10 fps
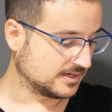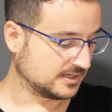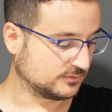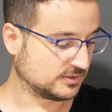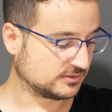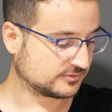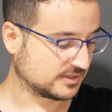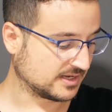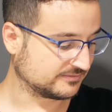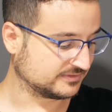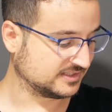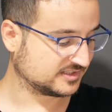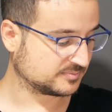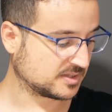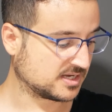And we also have
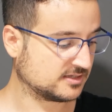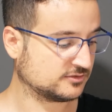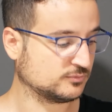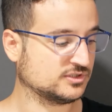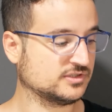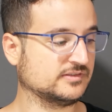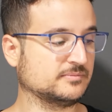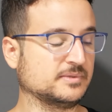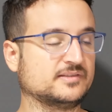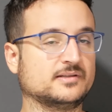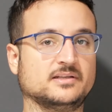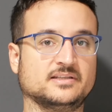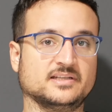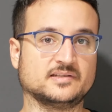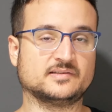this part, which is basically
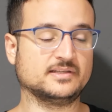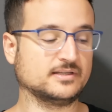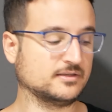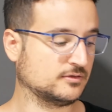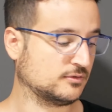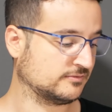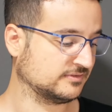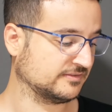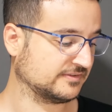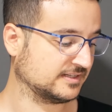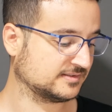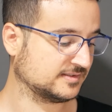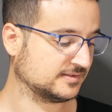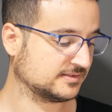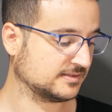the exterior of the fan
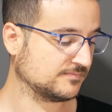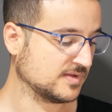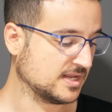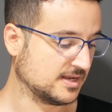system.